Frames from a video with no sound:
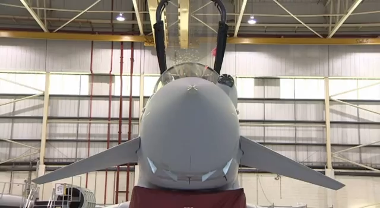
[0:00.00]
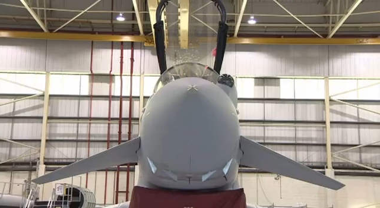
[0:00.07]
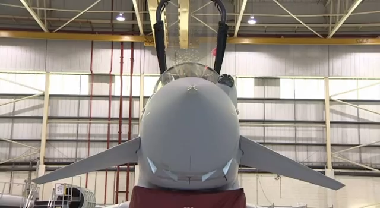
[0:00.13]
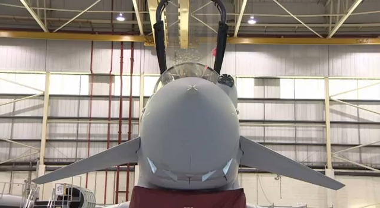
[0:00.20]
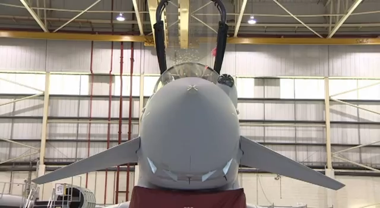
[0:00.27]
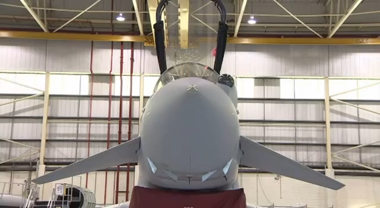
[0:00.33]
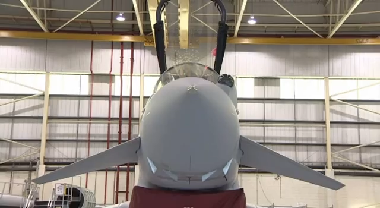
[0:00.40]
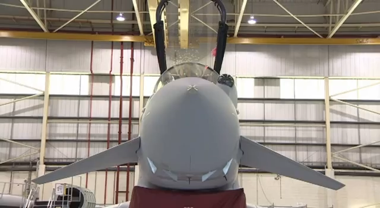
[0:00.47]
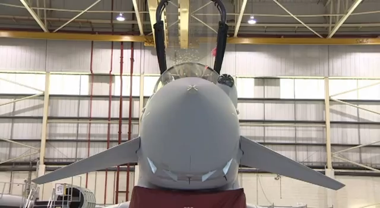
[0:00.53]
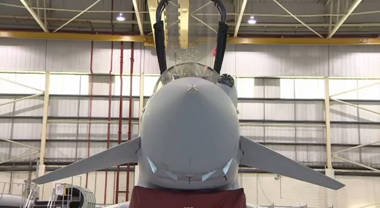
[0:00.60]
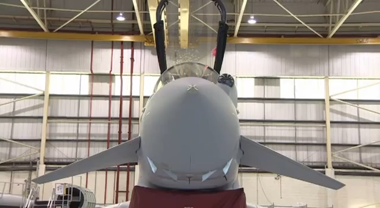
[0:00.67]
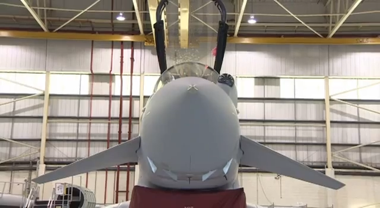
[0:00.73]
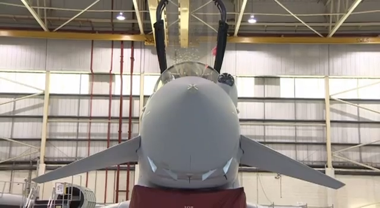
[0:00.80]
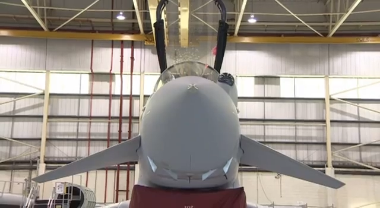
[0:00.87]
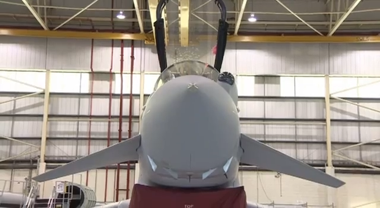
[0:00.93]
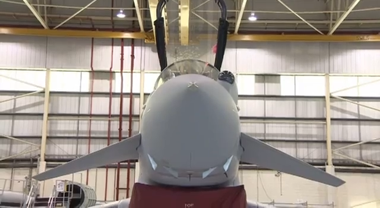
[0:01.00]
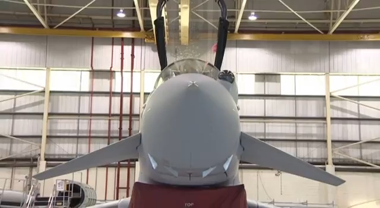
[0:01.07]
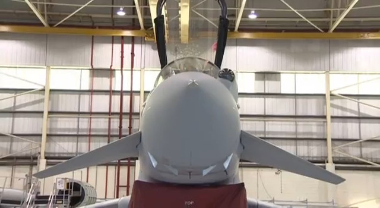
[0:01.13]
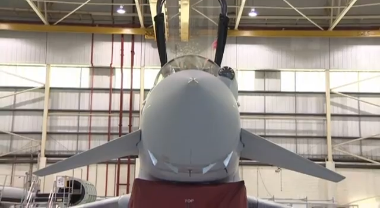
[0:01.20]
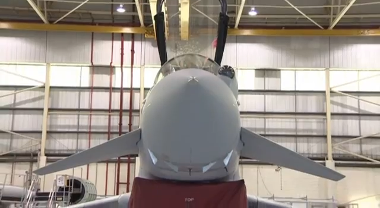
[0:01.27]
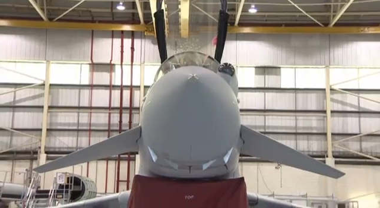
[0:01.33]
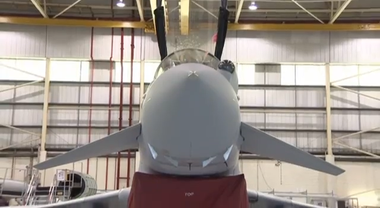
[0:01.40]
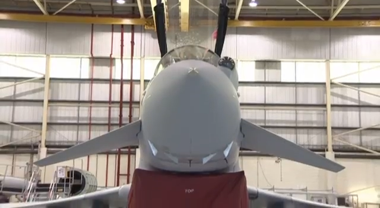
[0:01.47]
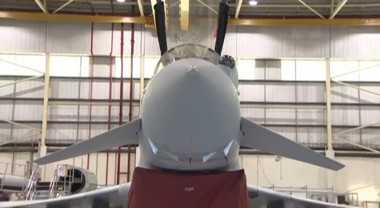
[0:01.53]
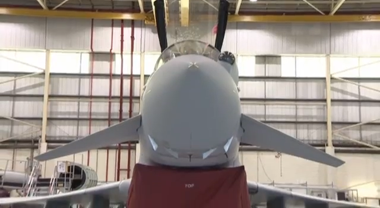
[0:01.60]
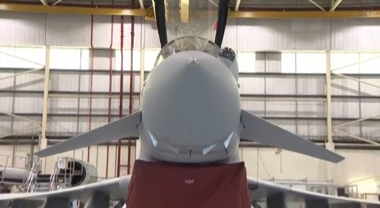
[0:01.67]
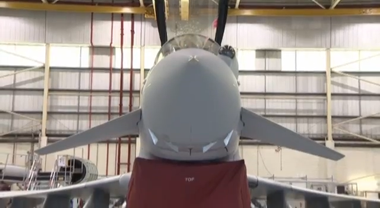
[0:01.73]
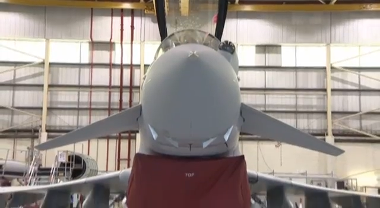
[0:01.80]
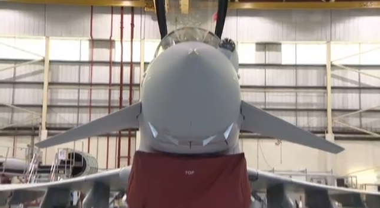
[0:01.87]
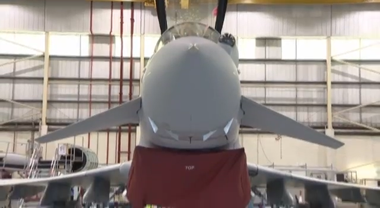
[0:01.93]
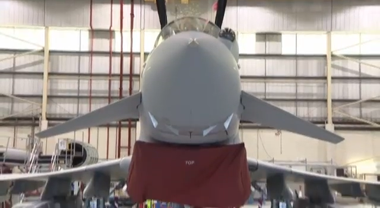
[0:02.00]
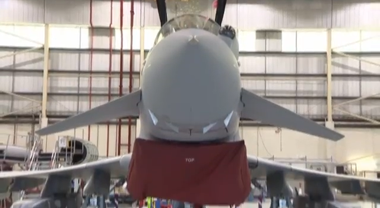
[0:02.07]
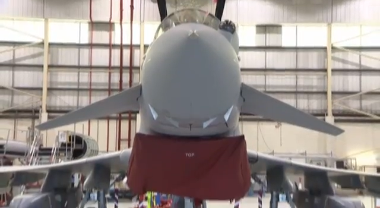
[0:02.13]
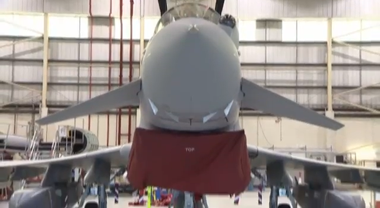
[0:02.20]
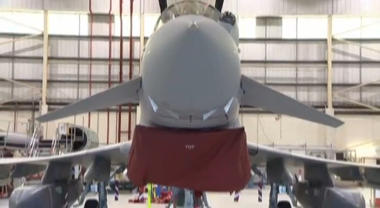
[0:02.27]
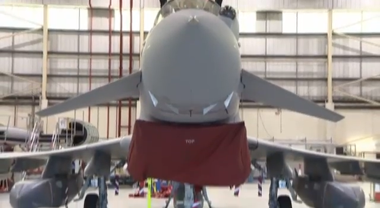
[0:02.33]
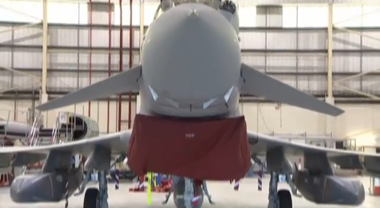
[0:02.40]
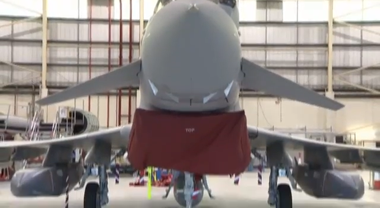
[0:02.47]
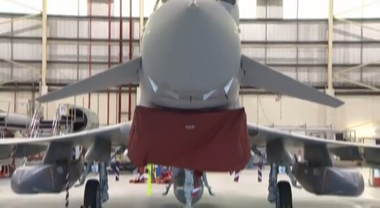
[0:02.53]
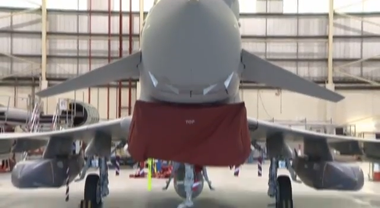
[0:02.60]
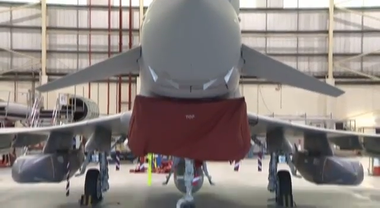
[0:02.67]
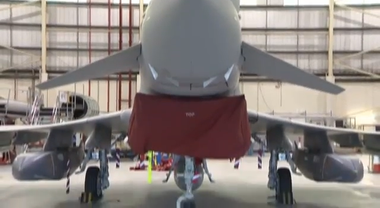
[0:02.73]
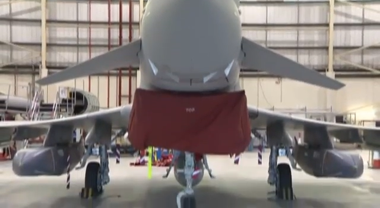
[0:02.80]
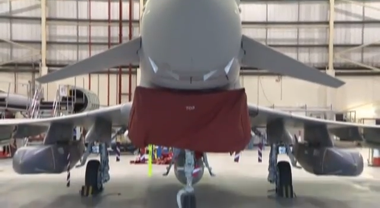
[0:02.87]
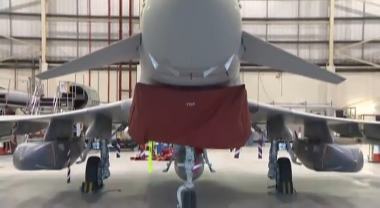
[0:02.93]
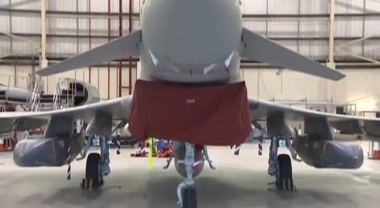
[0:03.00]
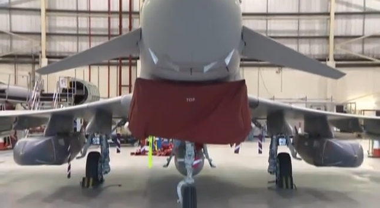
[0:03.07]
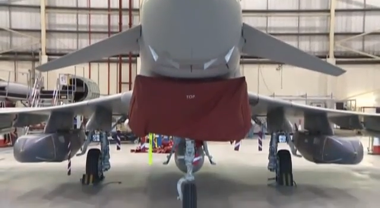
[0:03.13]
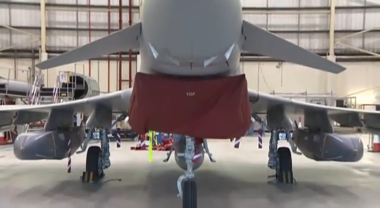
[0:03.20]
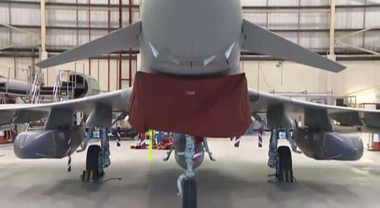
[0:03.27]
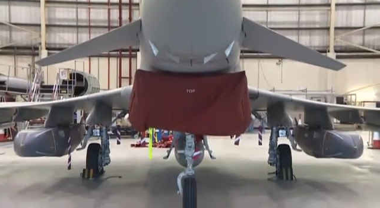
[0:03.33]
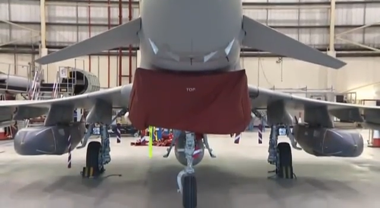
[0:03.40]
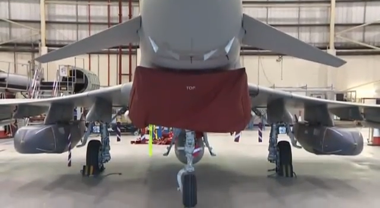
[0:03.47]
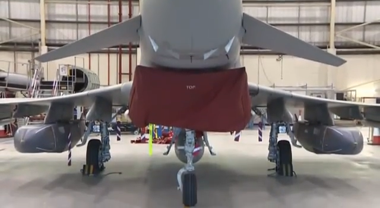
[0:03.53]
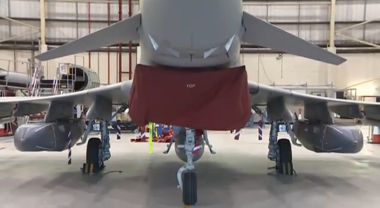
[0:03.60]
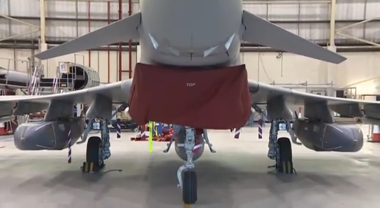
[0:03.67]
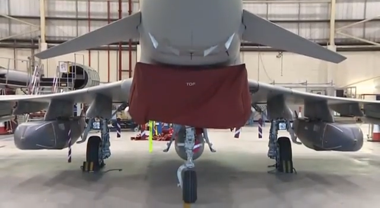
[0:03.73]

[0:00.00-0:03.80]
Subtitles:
Nobody's mouth can be seen.